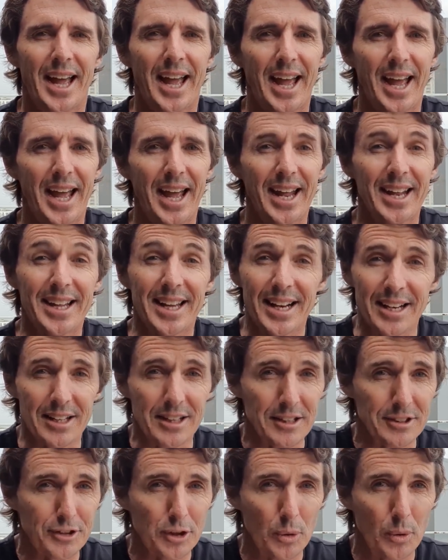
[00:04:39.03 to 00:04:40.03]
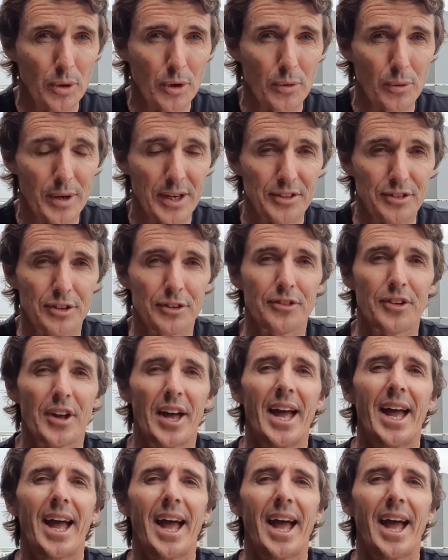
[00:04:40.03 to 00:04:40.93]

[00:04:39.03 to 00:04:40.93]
and get a little too aggressive